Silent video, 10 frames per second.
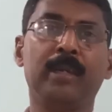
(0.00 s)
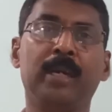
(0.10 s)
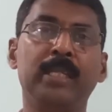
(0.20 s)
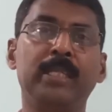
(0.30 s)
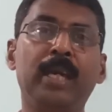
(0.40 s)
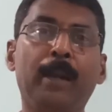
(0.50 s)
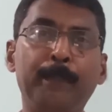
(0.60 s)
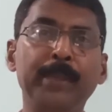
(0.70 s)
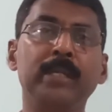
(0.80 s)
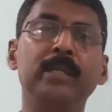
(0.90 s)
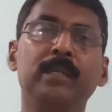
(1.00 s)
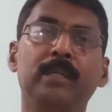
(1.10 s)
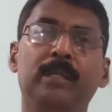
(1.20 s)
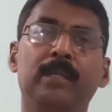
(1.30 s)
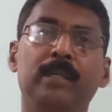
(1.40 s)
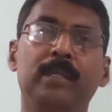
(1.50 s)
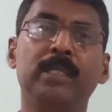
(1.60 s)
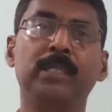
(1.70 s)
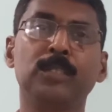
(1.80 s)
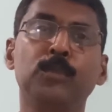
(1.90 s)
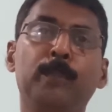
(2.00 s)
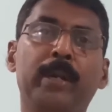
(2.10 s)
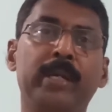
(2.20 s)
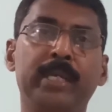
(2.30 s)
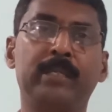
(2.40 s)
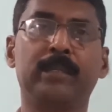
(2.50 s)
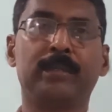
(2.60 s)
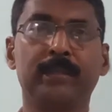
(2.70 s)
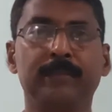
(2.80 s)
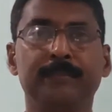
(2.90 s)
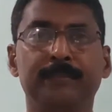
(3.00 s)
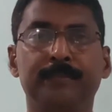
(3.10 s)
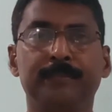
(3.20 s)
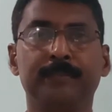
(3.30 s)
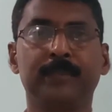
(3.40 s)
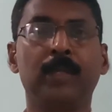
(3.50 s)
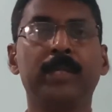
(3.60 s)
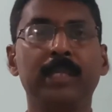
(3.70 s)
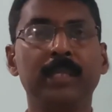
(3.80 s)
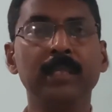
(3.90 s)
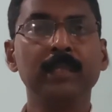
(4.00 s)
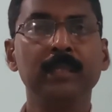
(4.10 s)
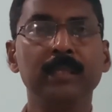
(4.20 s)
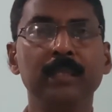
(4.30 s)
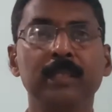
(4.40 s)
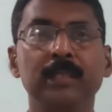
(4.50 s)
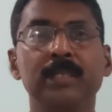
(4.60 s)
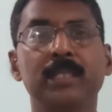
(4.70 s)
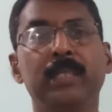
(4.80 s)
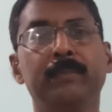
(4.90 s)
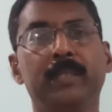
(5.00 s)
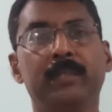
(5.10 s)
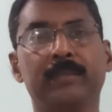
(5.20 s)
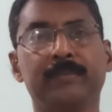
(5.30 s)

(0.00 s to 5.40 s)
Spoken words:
and they appeared in the supernatant, not in the sediment.